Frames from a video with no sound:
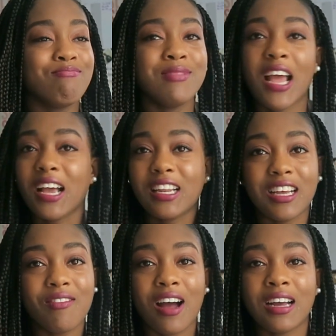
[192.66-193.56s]

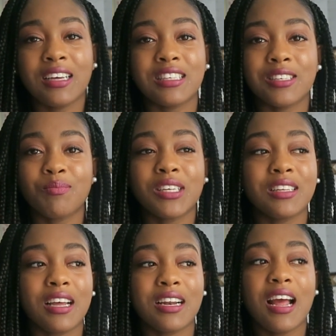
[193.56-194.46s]
negative. I guess
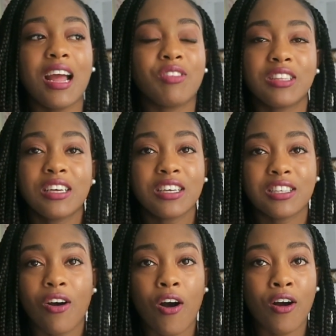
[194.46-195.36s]
something, like, not everything
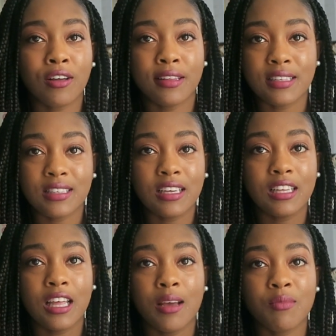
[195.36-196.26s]
is all glitz and
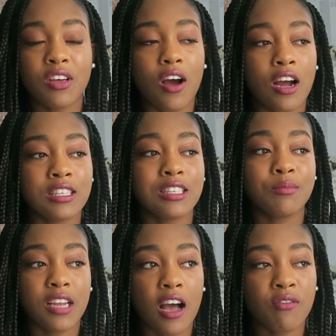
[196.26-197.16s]
glam. There are
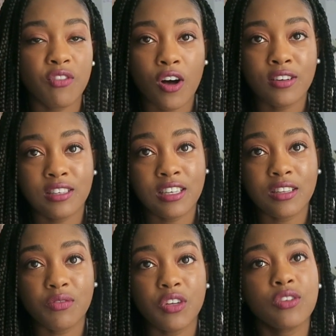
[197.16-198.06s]
some downfalls
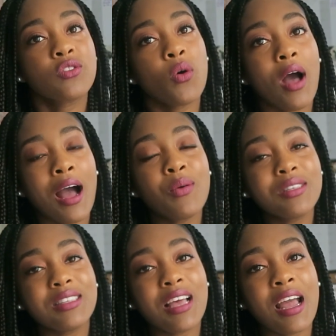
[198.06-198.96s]
in the field. So I
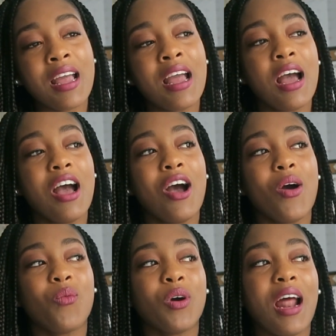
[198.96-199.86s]
would say
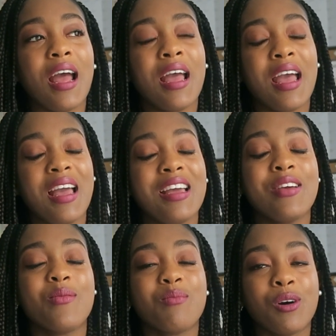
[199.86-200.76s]
what I
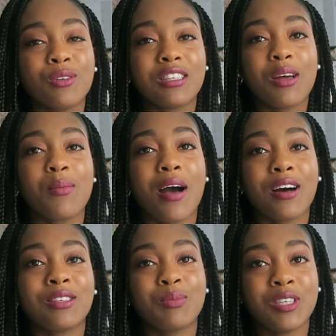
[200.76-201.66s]
hate most
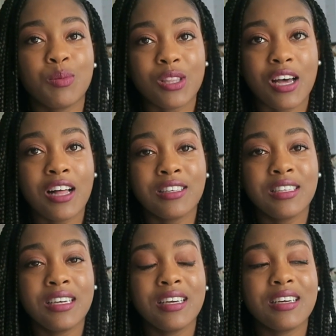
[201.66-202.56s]
about speech
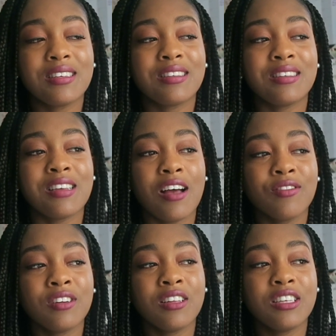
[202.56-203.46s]
pathology is
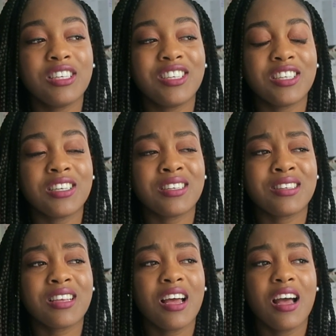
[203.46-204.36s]
definitely
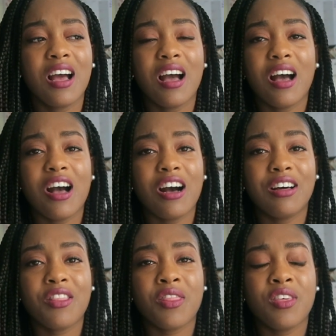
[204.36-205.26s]
just
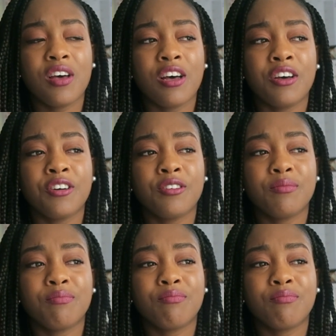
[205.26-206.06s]
the